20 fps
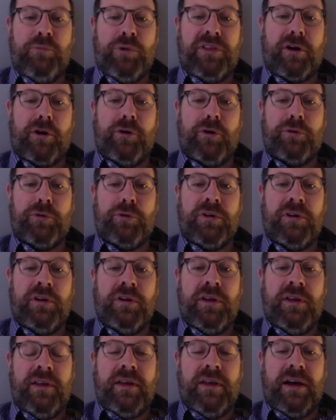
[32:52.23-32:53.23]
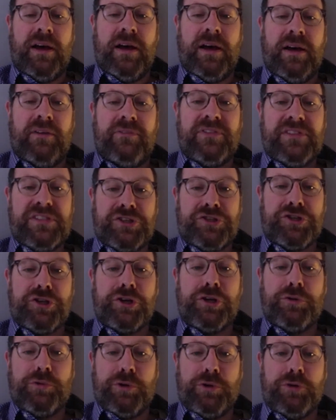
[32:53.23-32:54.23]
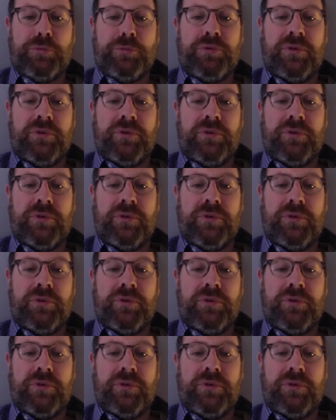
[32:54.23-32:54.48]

within our own uh, physician group.